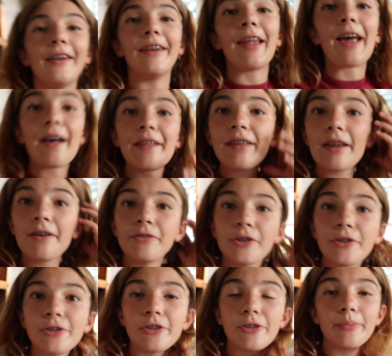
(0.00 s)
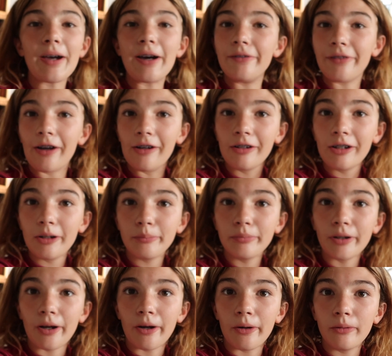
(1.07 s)
now that I've told you about Final Cut
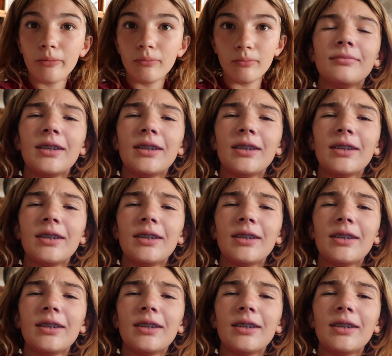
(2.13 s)
Pro,